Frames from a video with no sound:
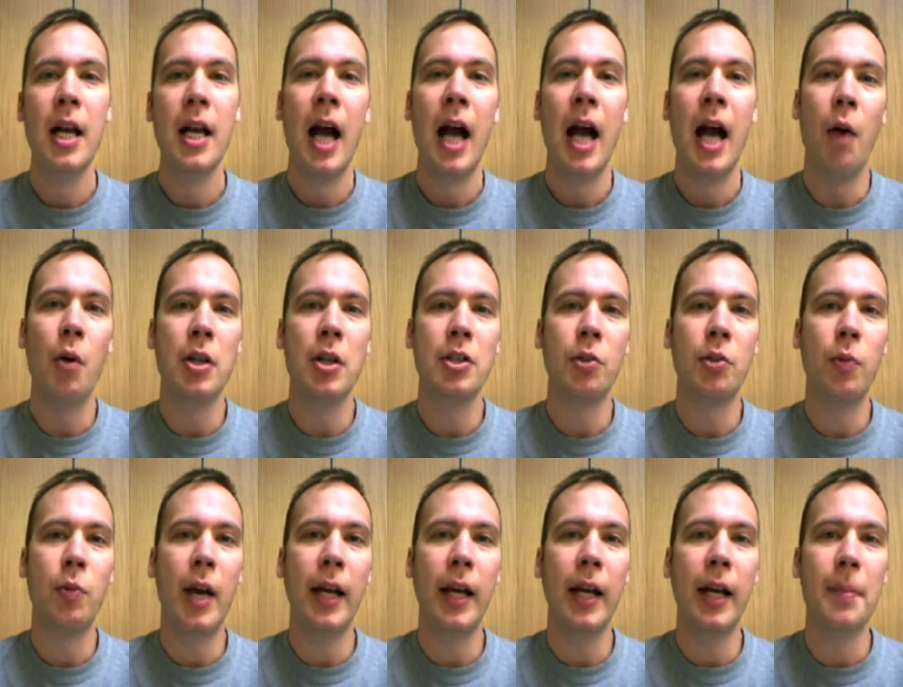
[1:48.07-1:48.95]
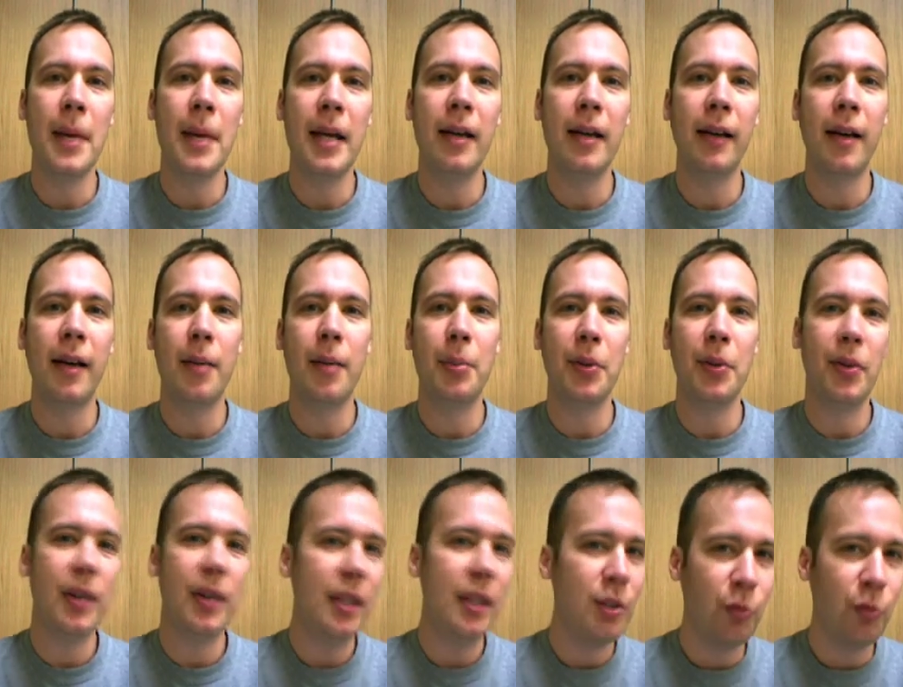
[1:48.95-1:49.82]
I want to recommend a couple
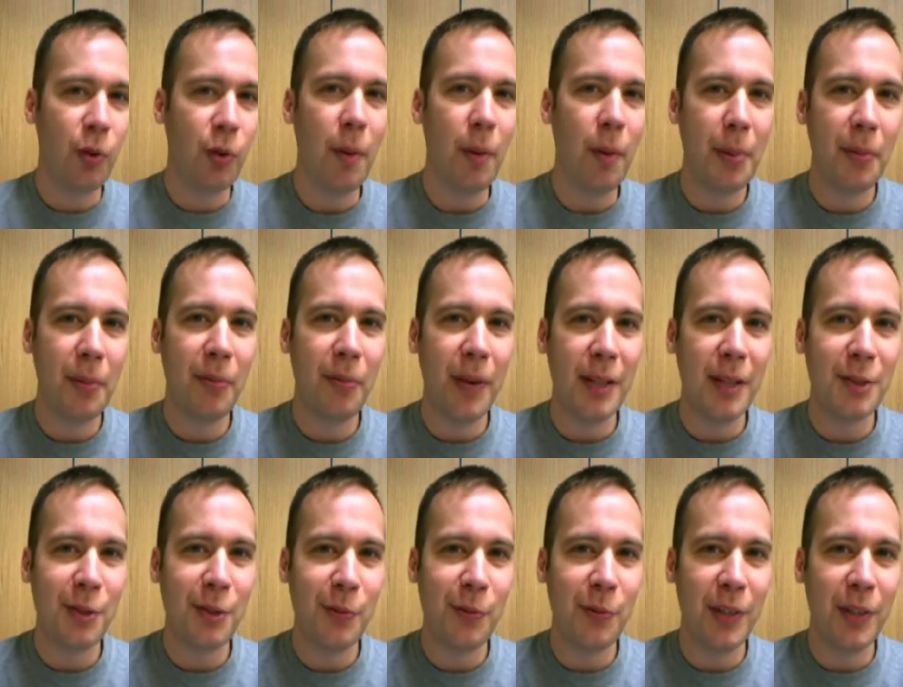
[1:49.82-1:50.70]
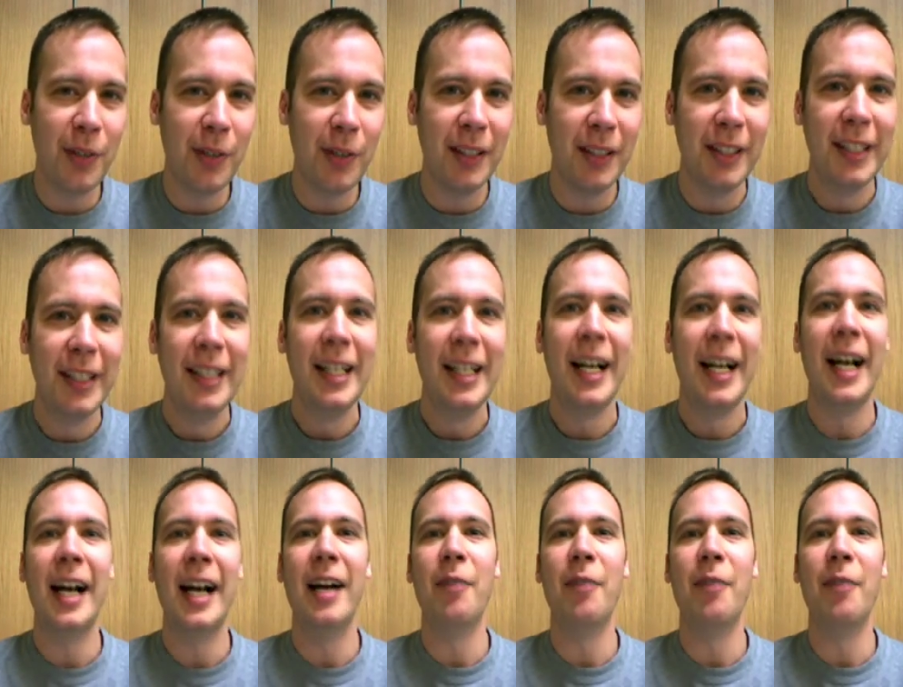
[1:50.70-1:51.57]
things from Professor Phil
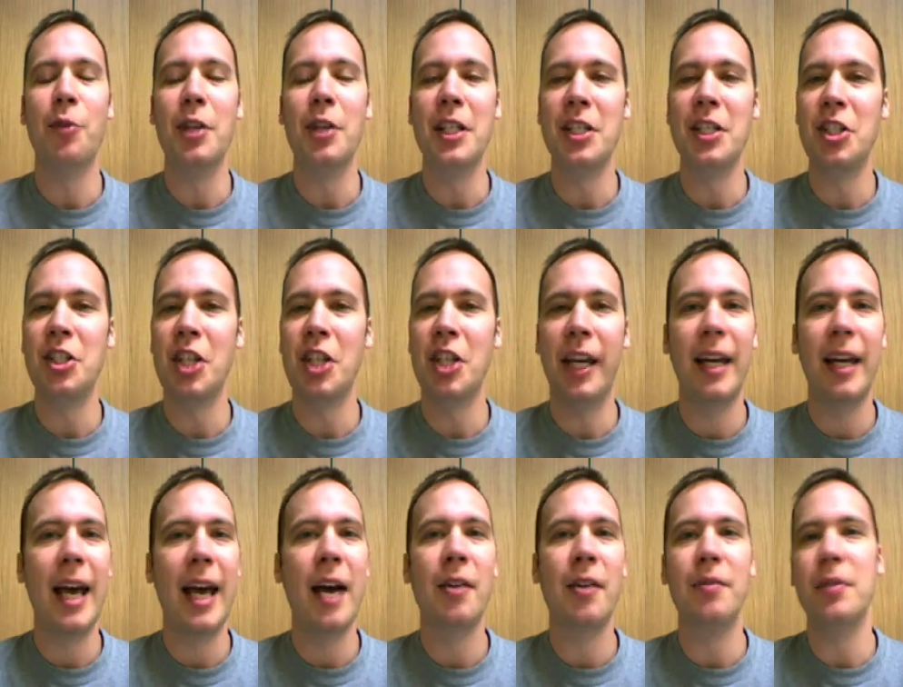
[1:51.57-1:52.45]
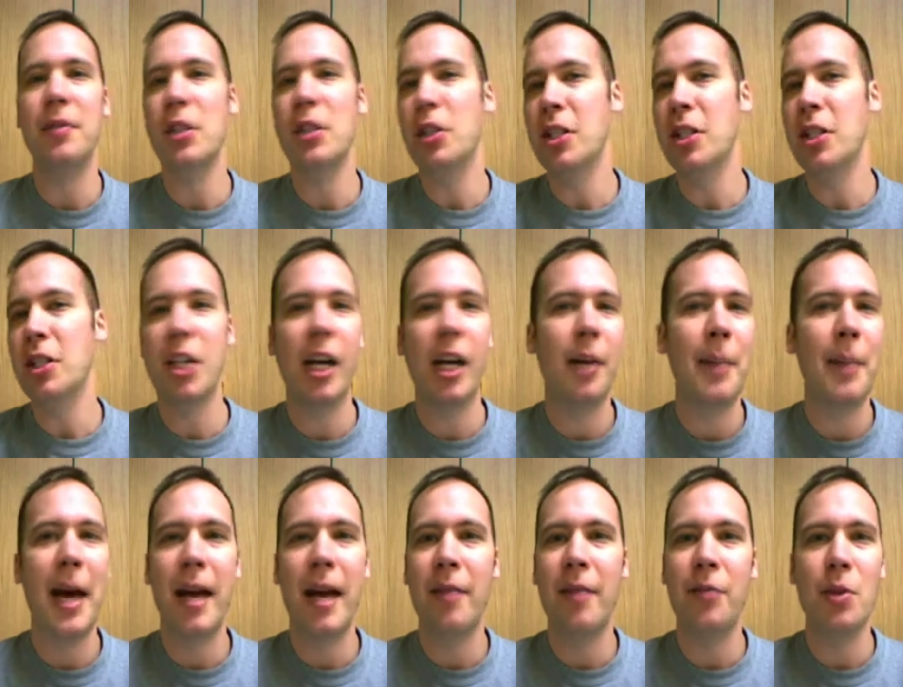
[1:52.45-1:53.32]
uh, for you to check out. And you can check them
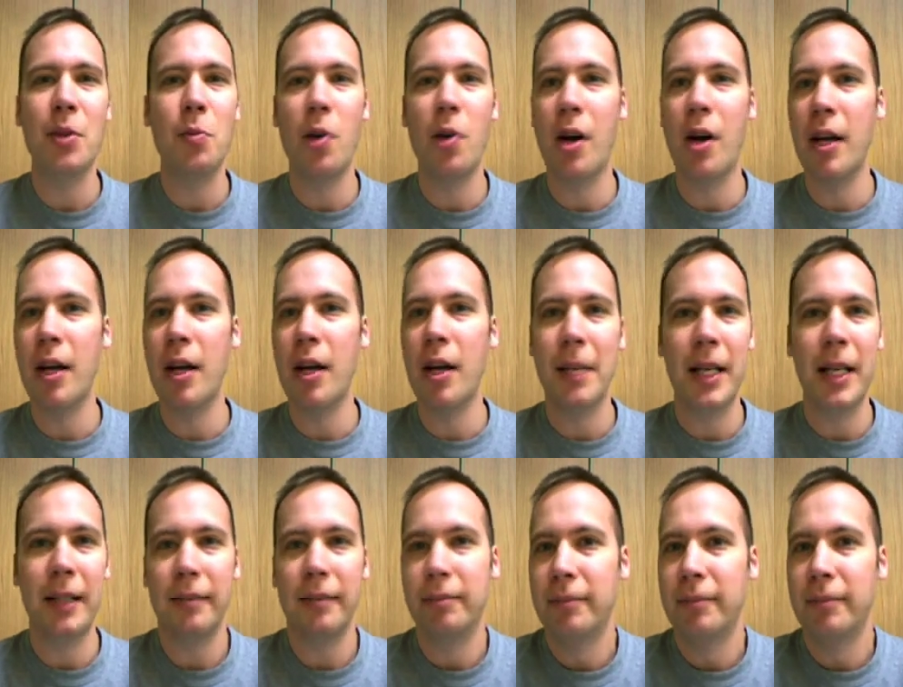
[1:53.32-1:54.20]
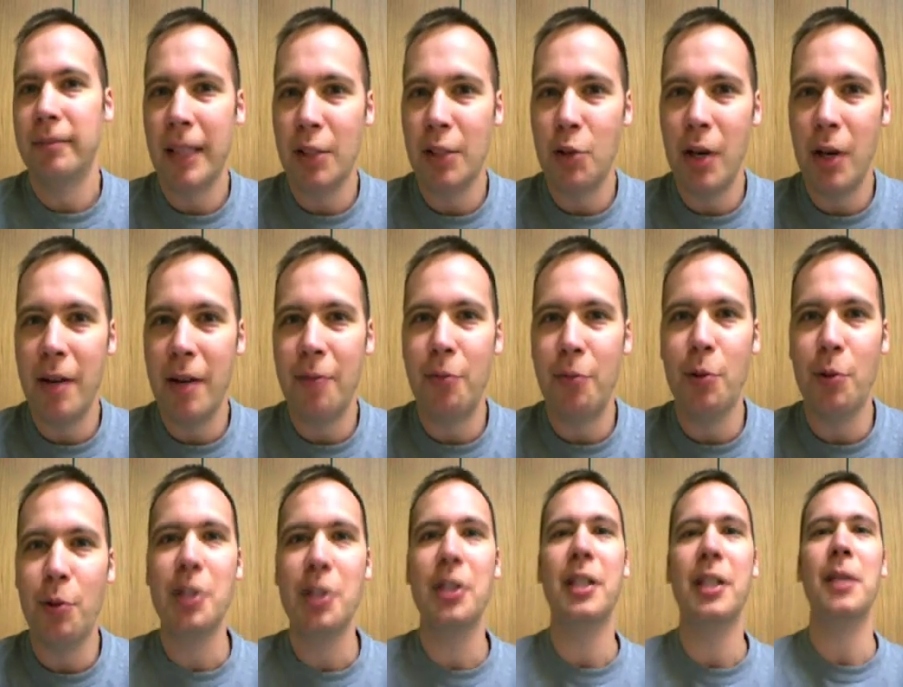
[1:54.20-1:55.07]
out if you want. I'm not not trying to
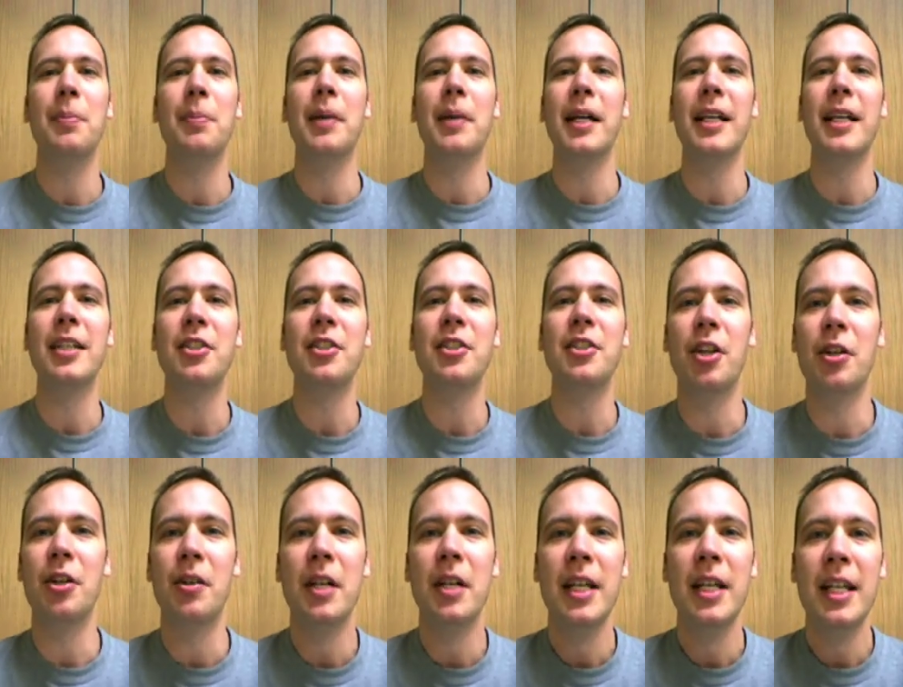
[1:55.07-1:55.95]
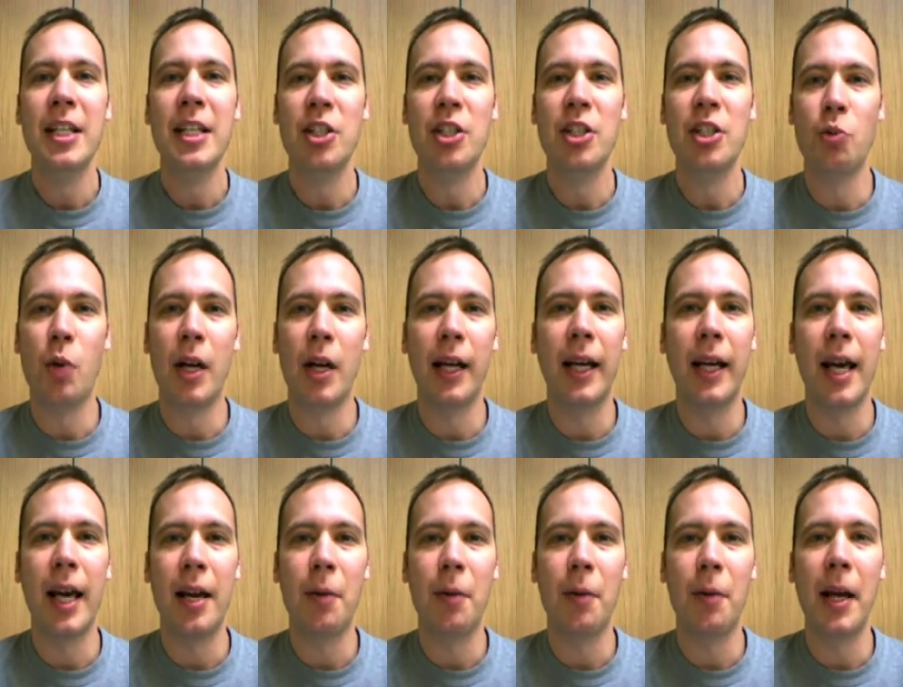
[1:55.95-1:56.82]
force anybody, so just want to
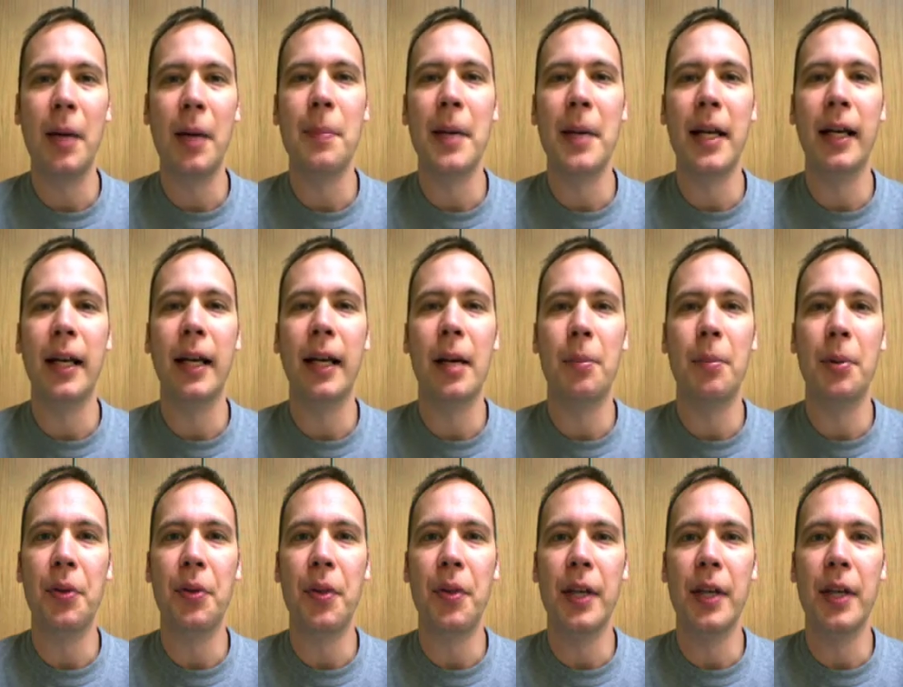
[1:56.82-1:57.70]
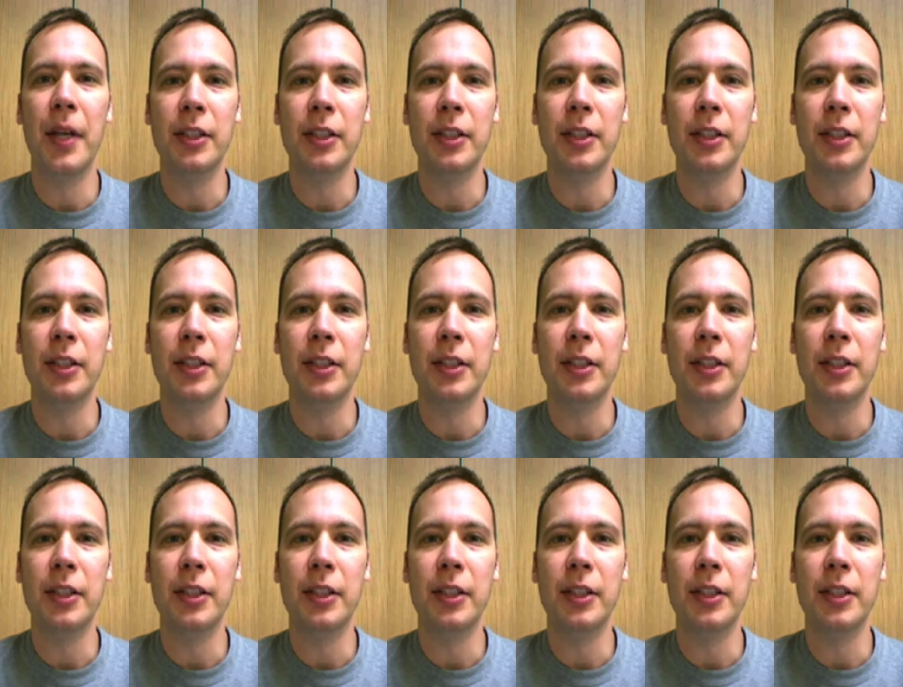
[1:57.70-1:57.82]
kind of recommend a couple things.